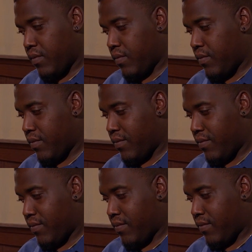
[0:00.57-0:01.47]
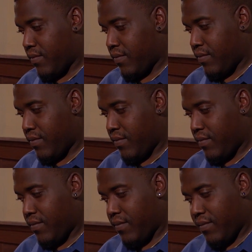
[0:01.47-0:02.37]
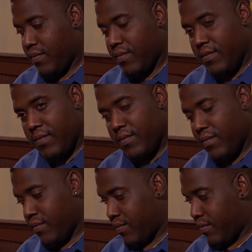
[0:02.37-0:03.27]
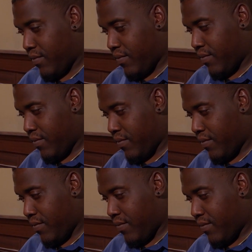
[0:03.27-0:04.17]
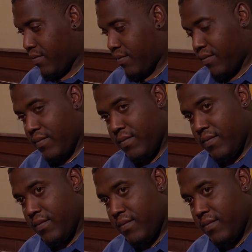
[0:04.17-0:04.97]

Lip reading: [no speech]